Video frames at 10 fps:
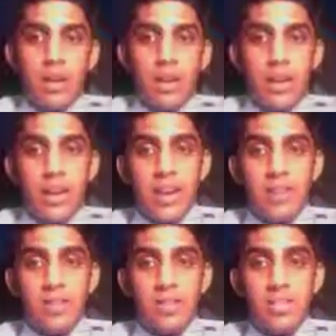And
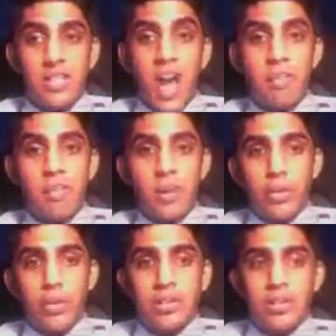
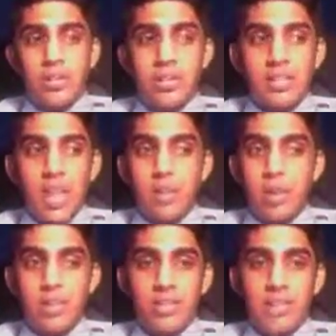signpost.
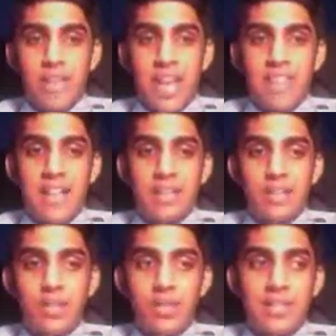Signposting, again, that's
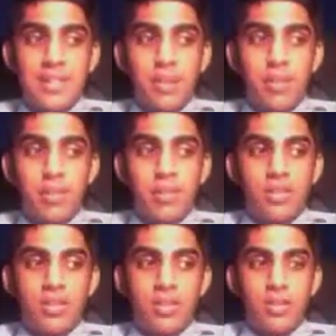using numbers
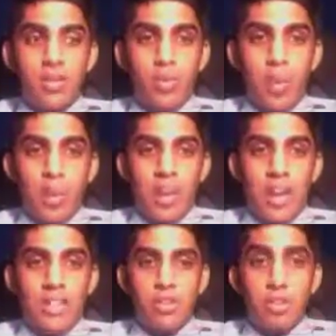to
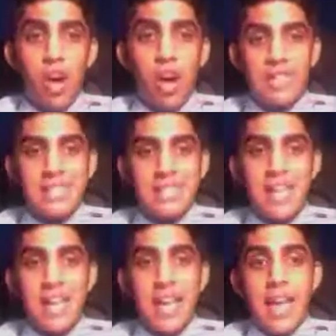organize your thoughts.
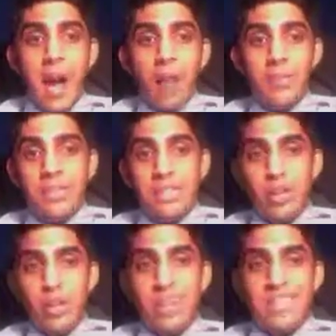It helps
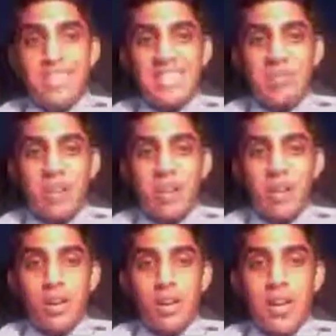you as a
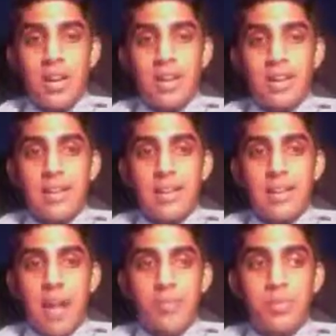speaker, and it
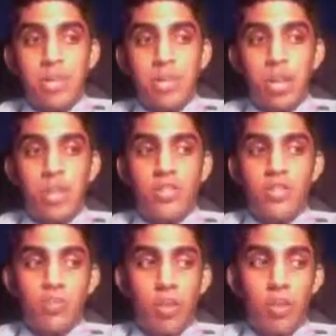helps the judge
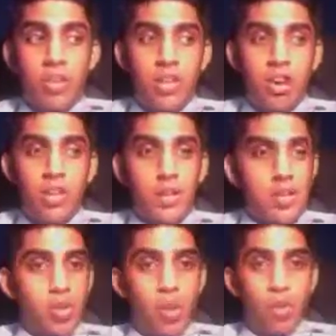flow the
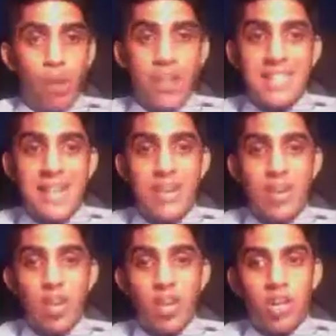arguments or write down
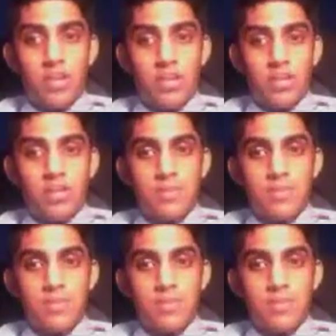the arguments.